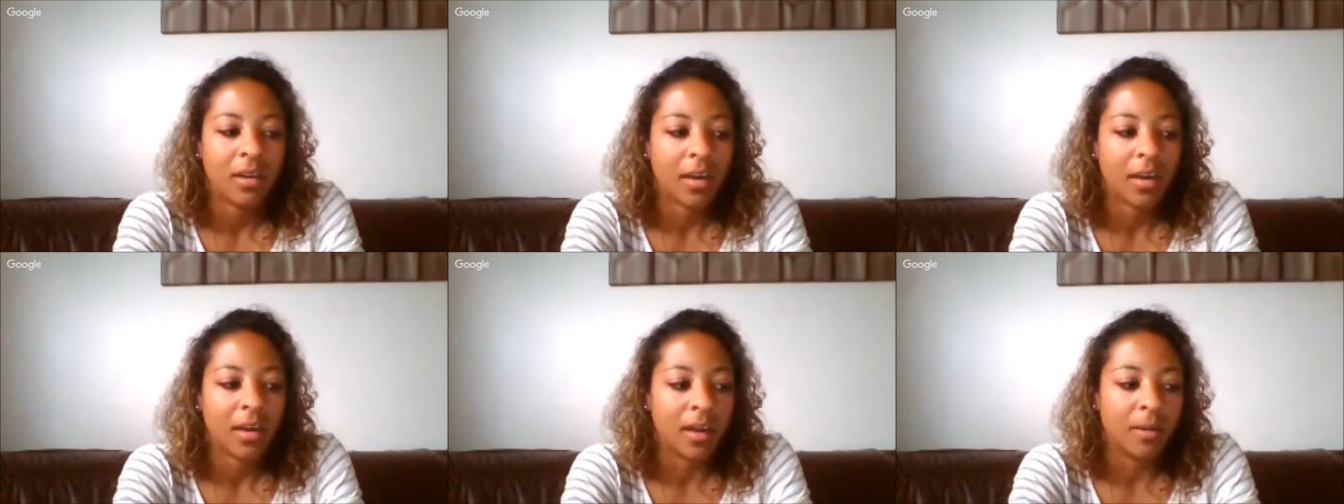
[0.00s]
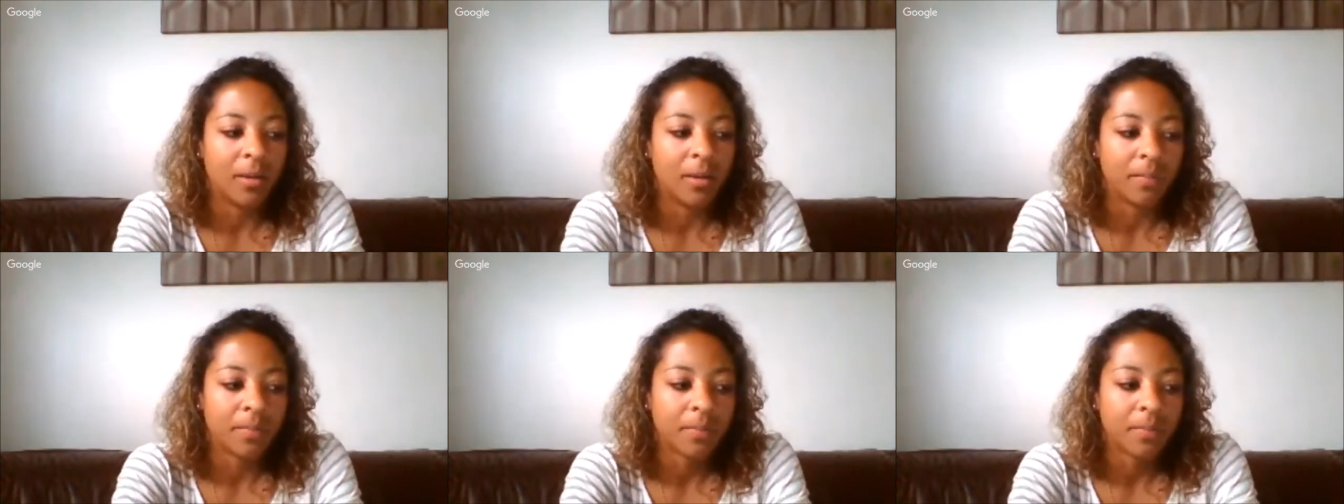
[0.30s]

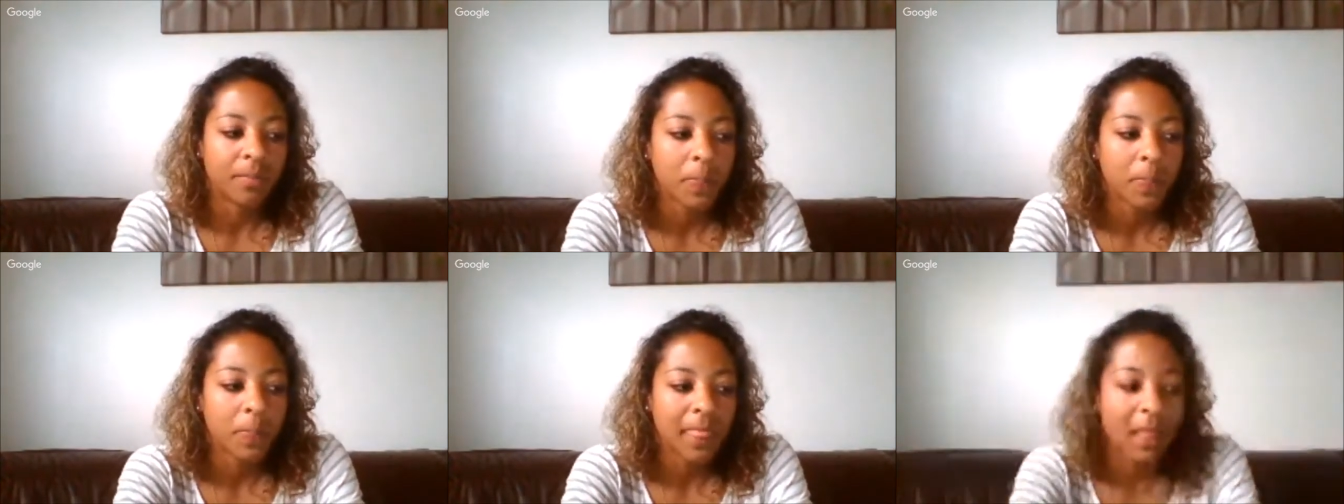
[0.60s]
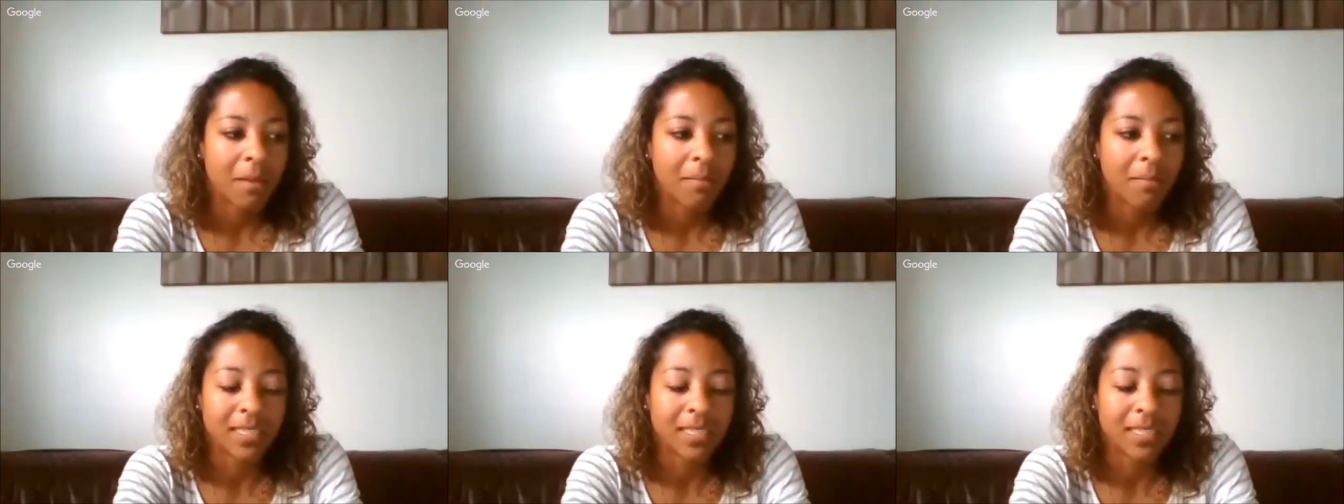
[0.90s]
Um,
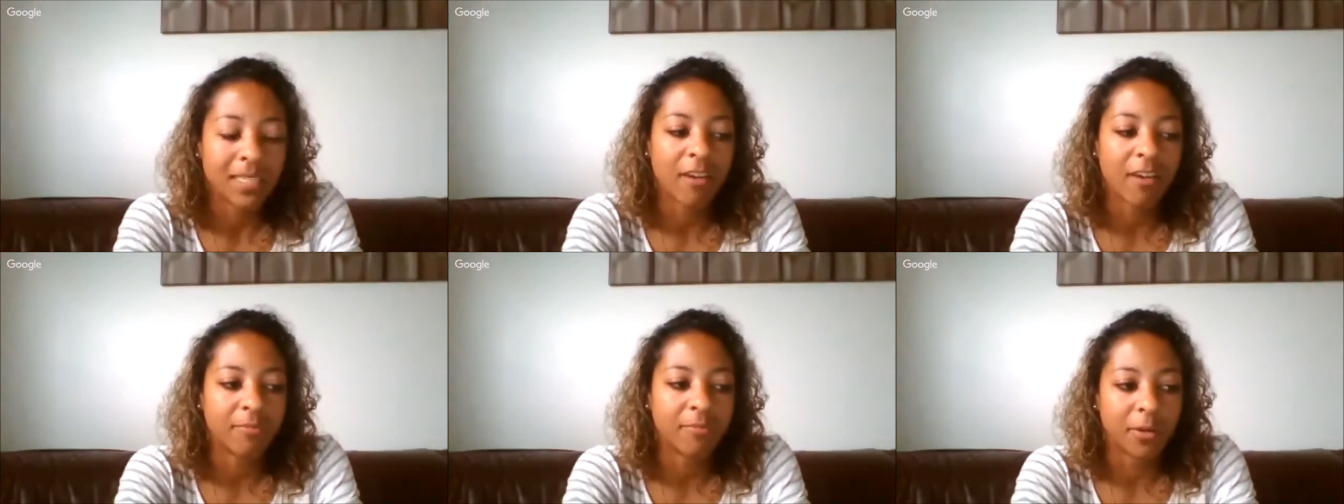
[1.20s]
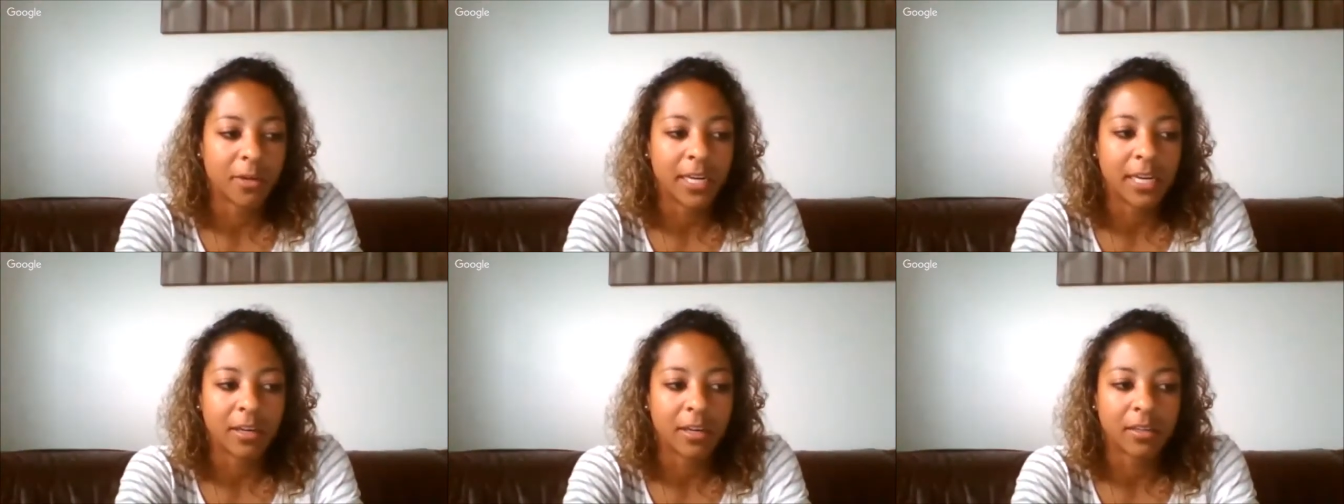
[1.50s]
my
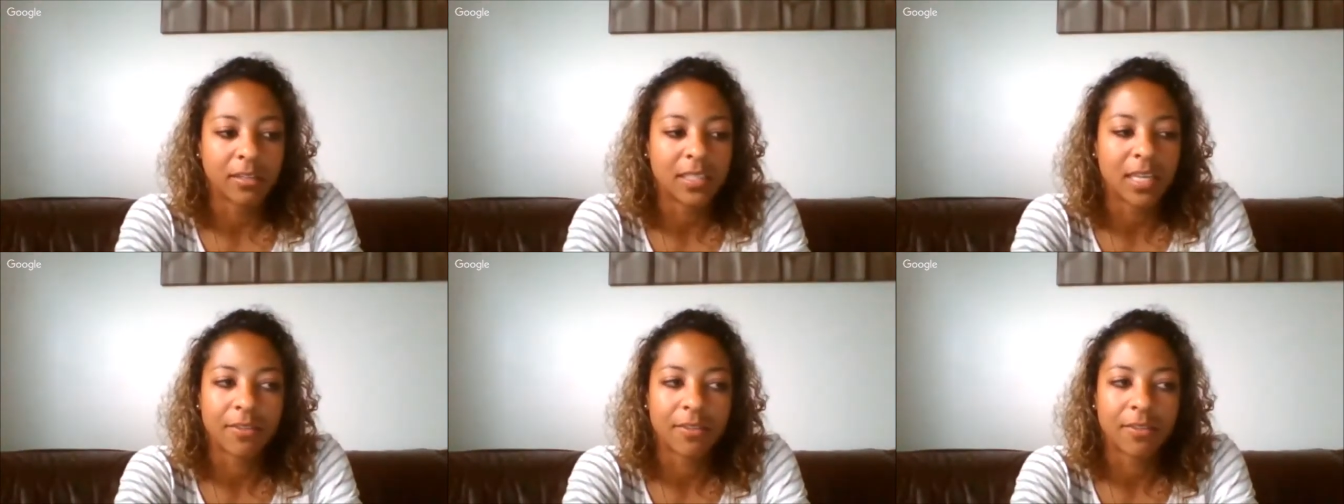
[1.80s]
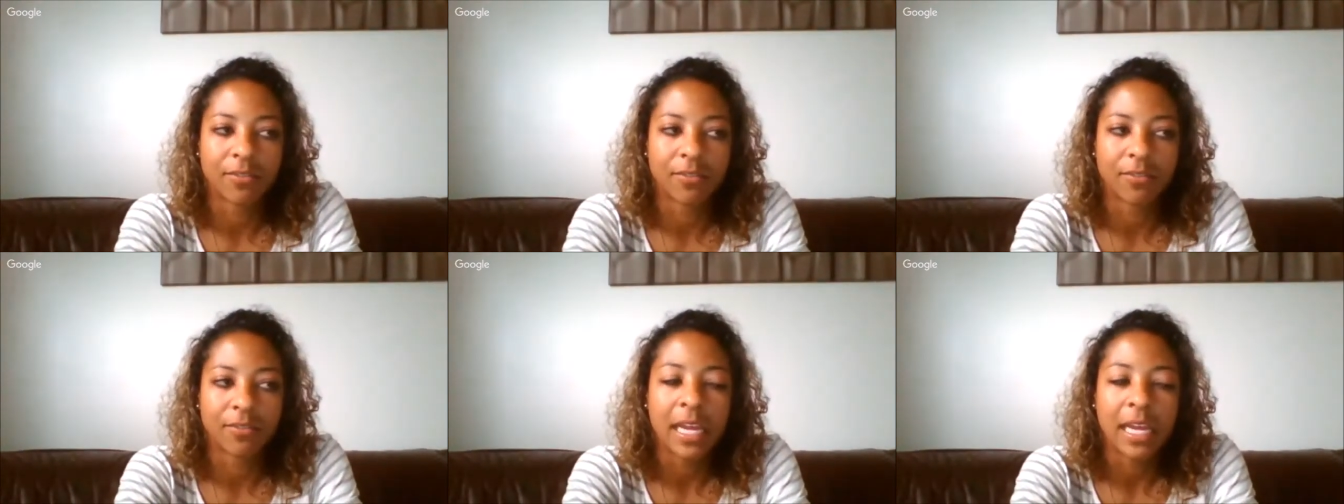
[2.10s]
sophomore year,
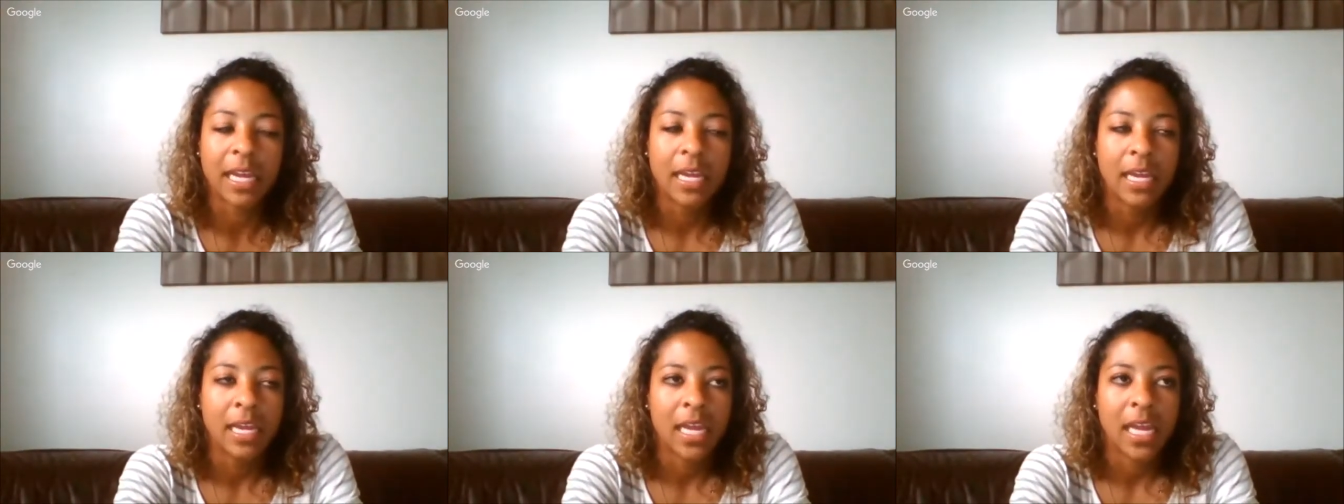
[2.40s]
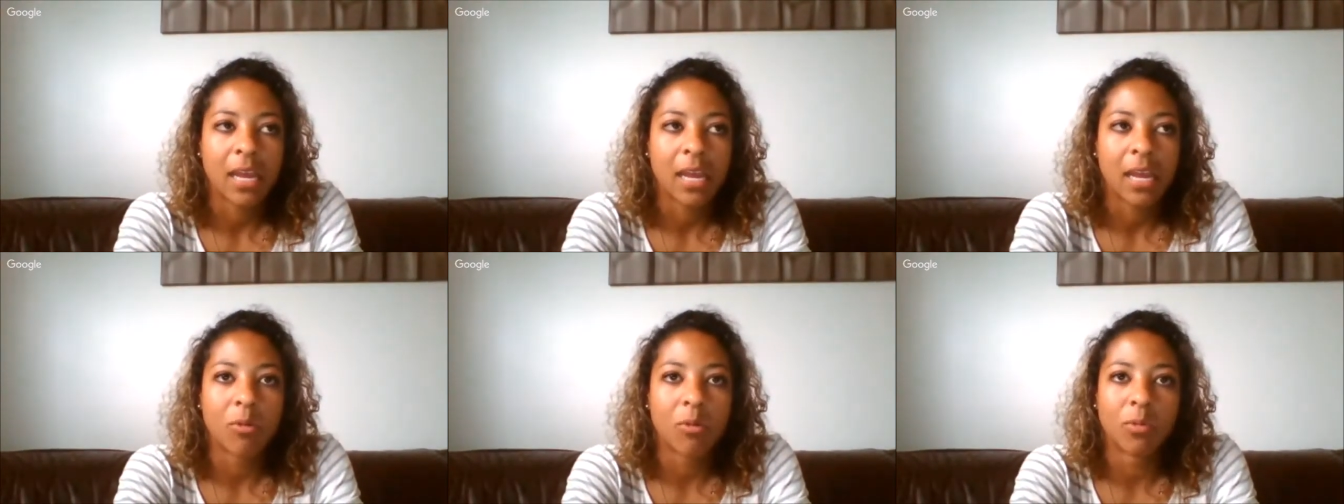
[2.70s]
definitely,
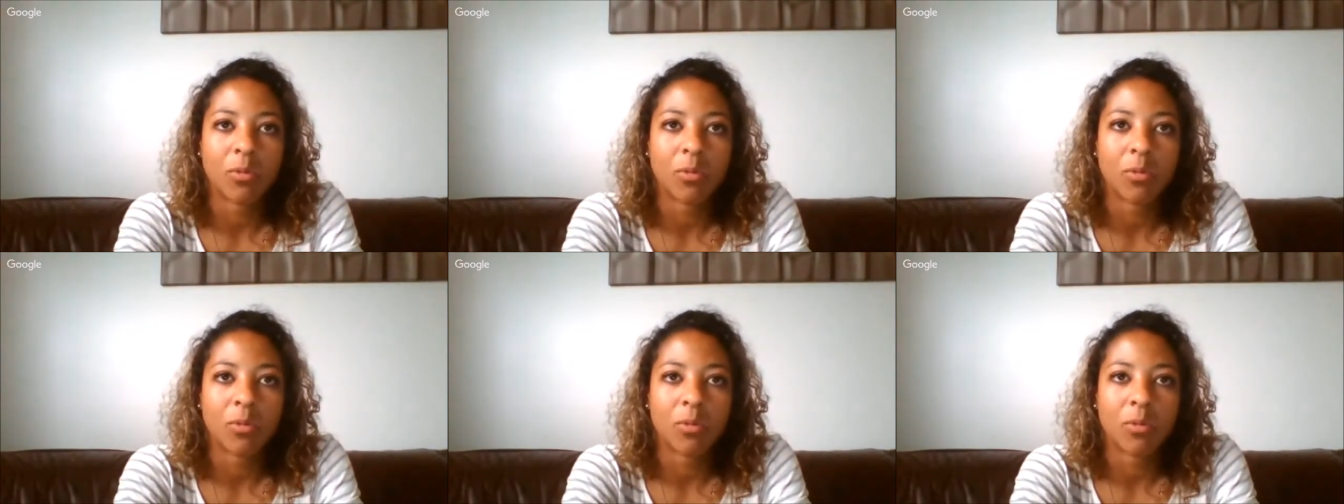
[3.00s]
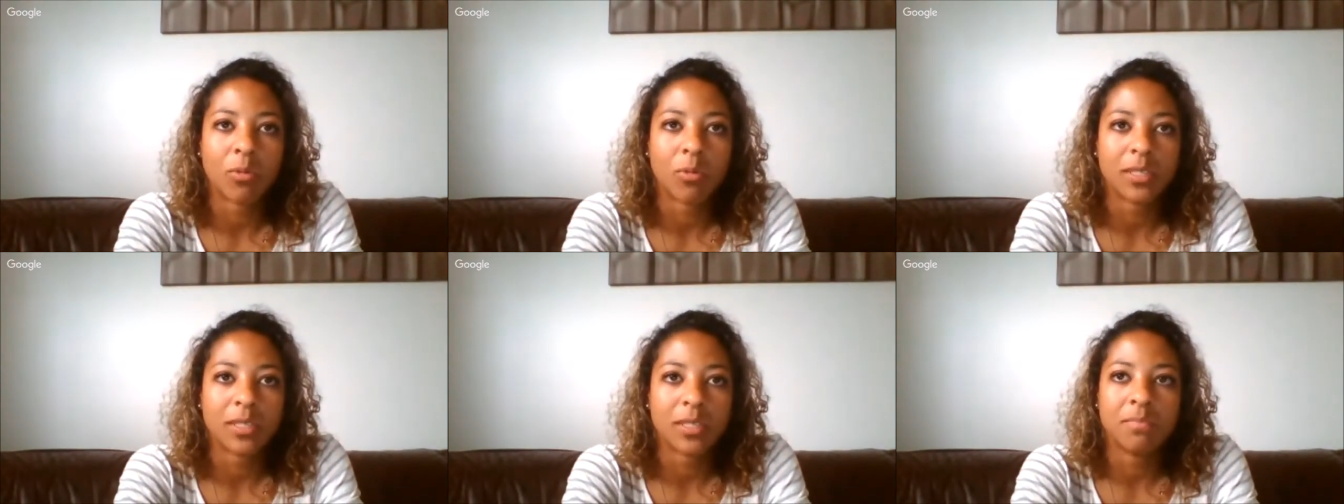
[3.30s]
it wasn't
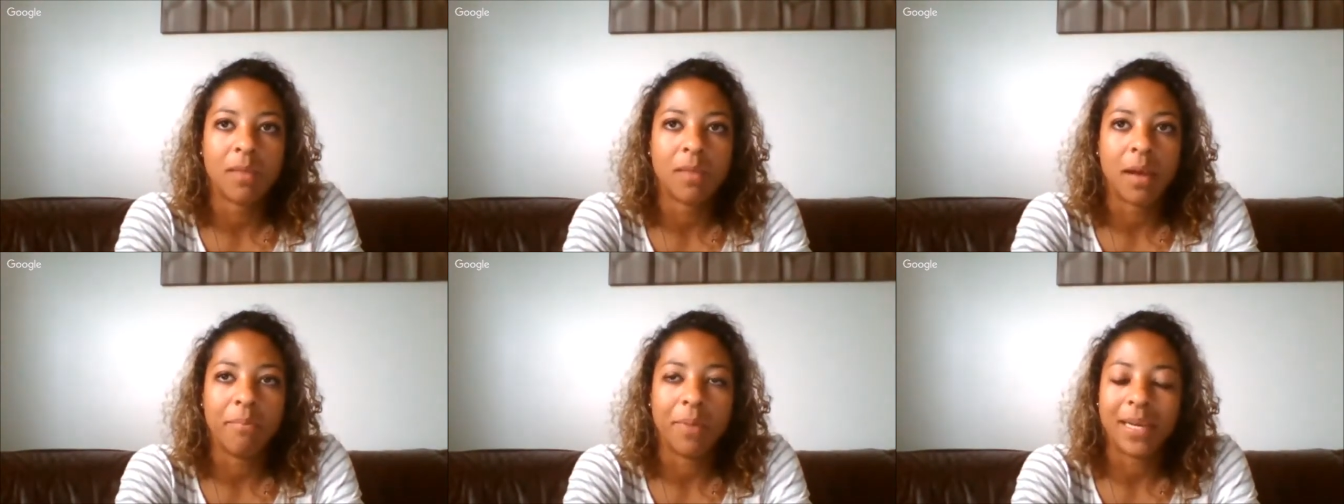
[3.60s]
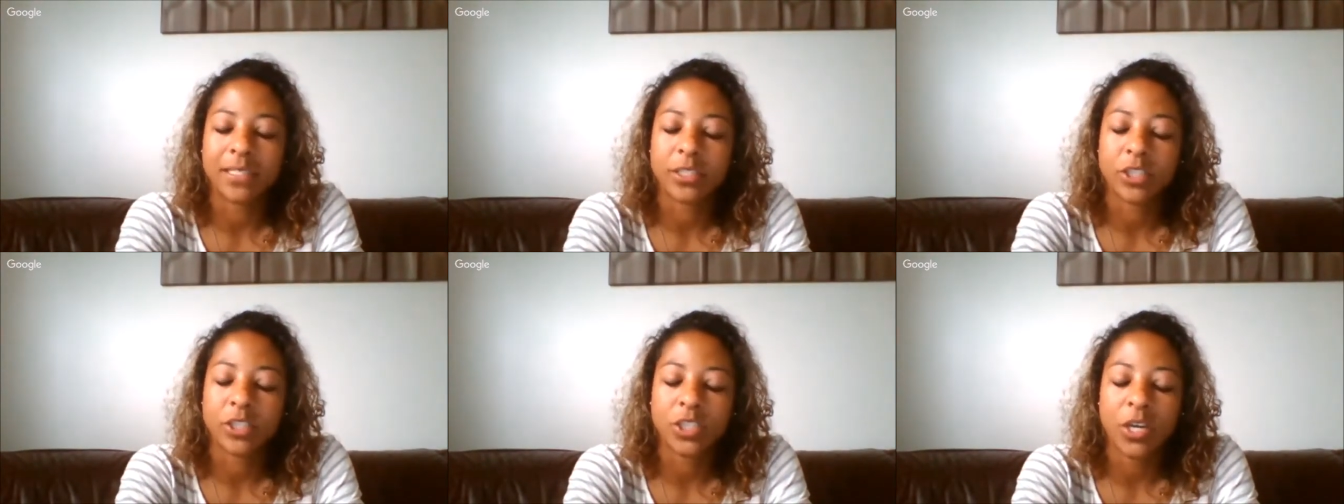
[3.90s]
my best
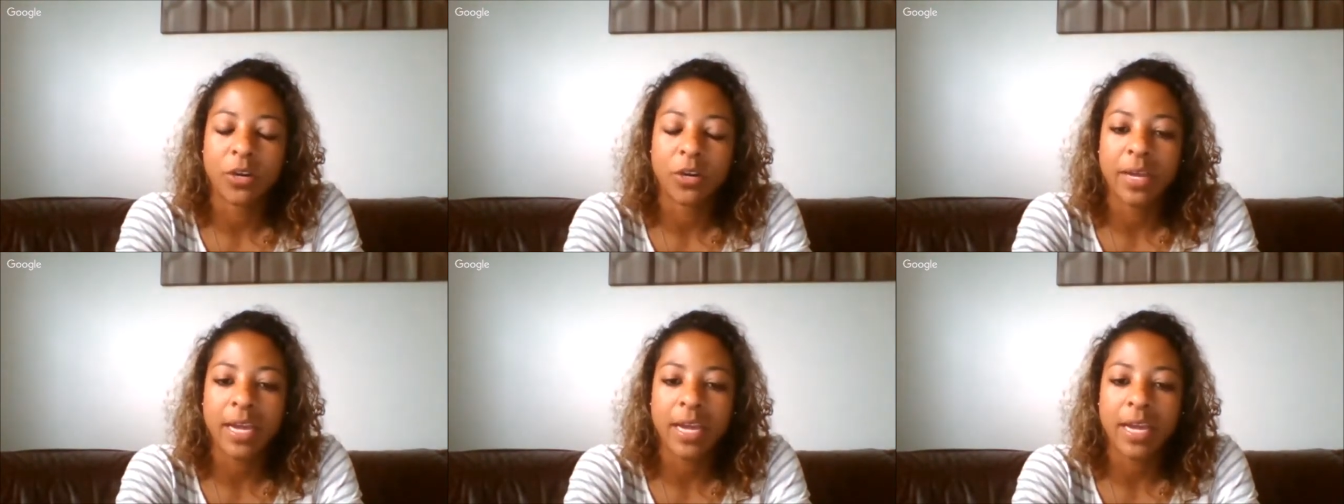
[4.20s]
showing.